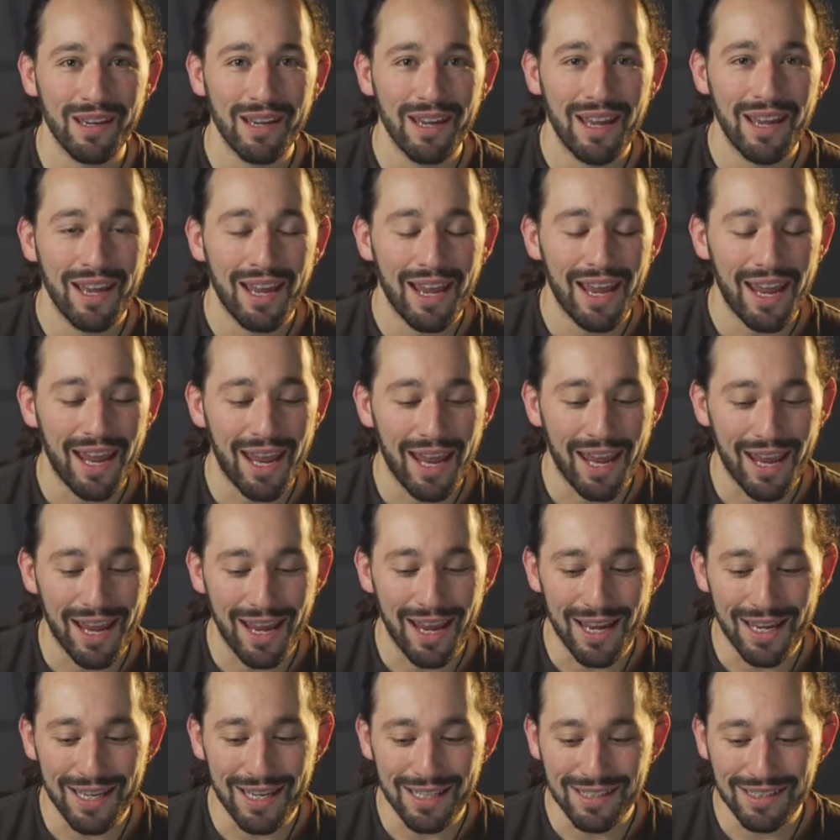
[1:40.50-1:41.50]

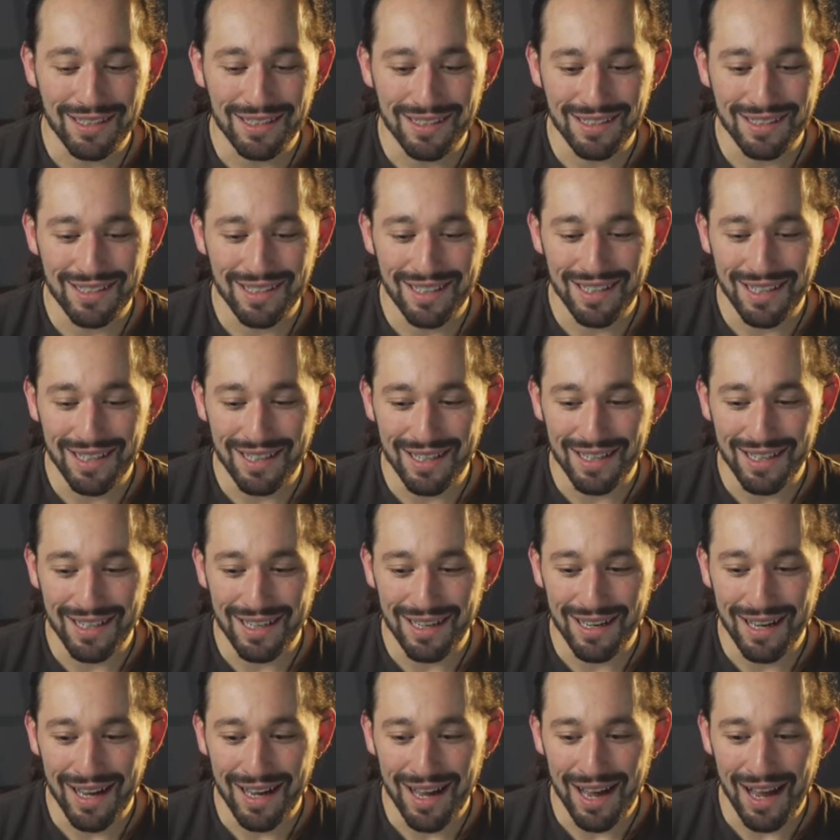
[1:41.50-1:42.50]
And
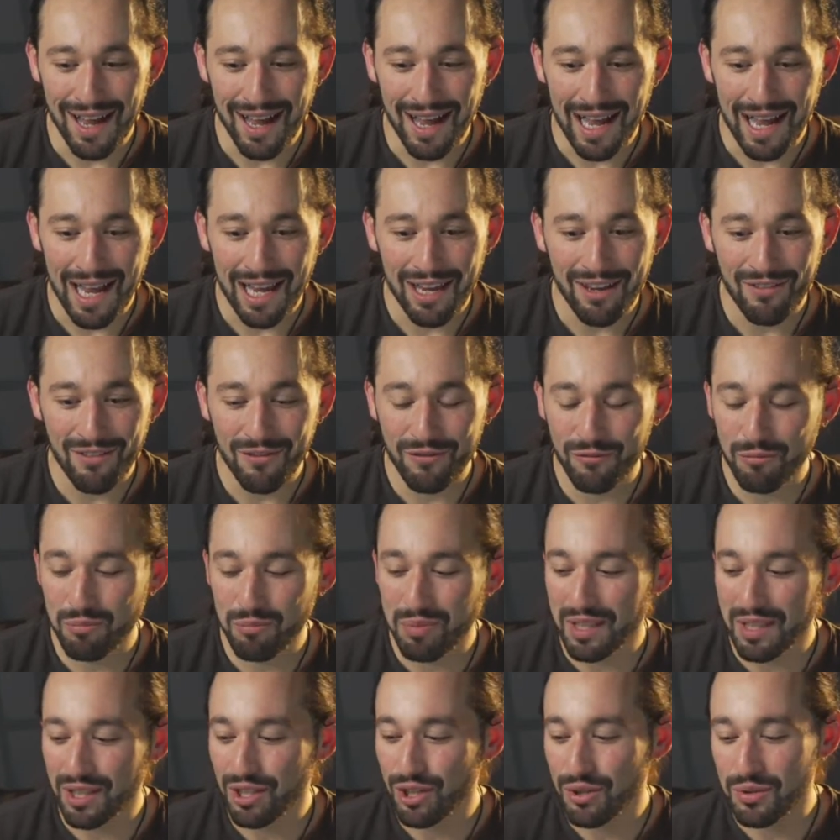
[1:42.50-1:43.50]
I've
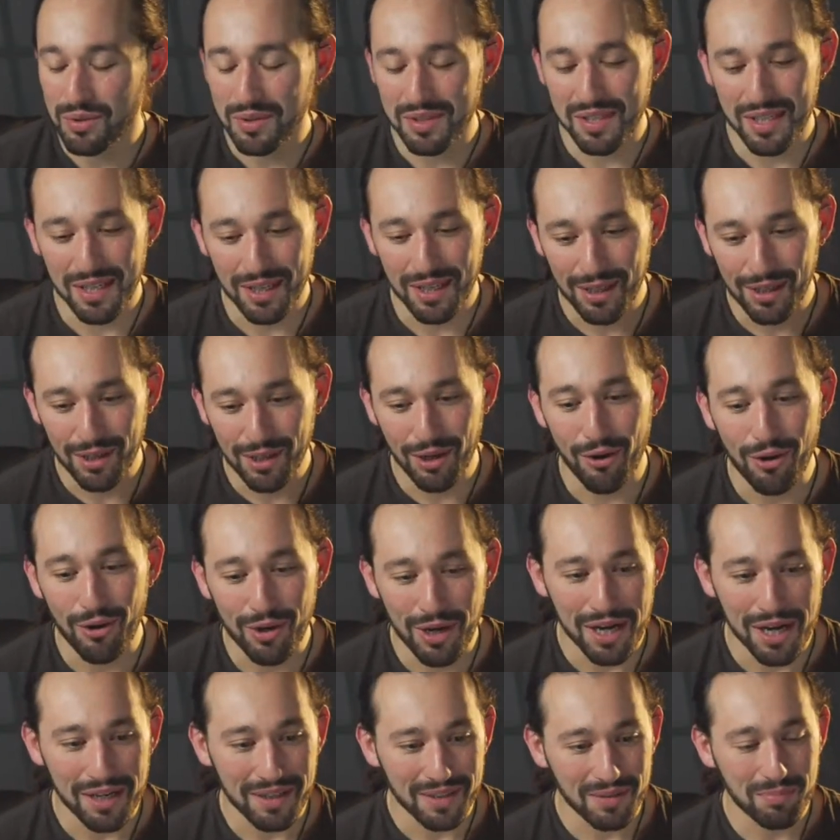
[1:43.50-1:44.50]
been using
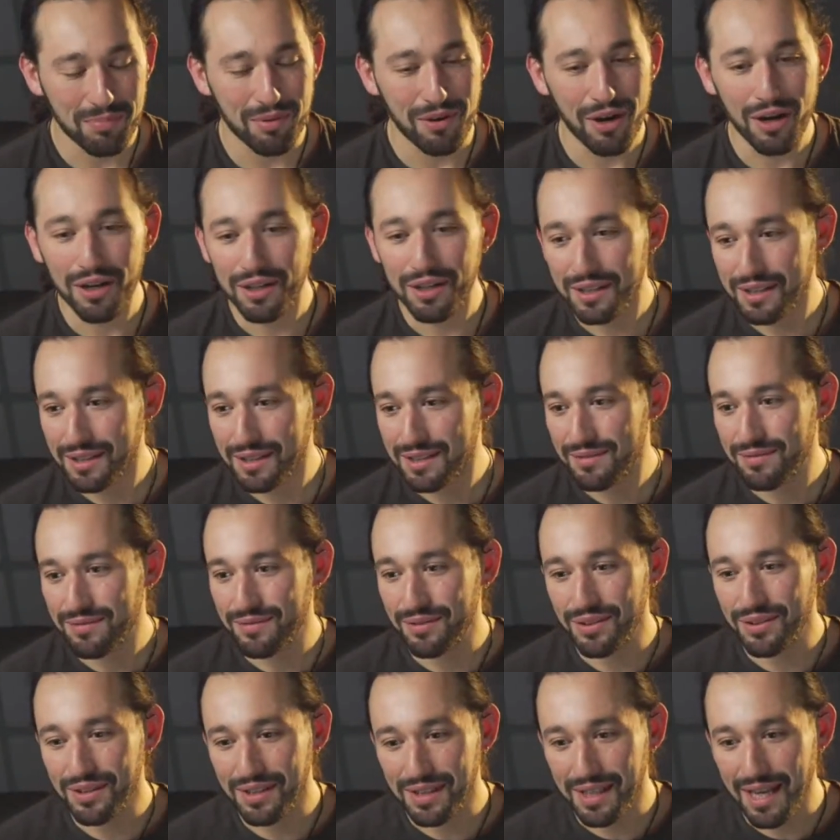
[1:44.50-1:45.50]
Godox products for
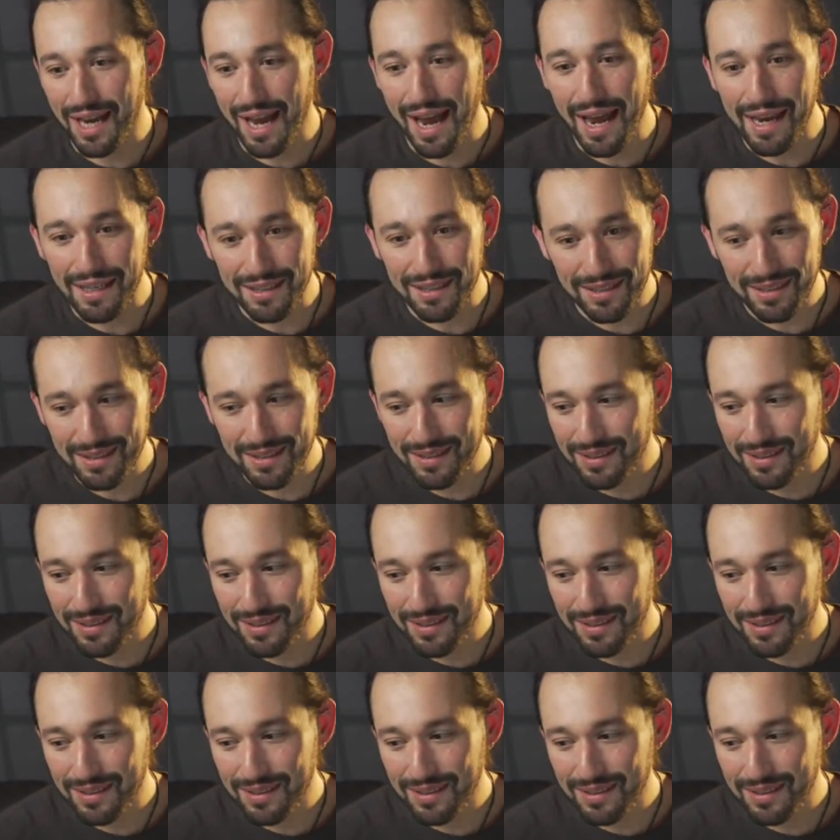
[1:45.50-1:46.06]
the last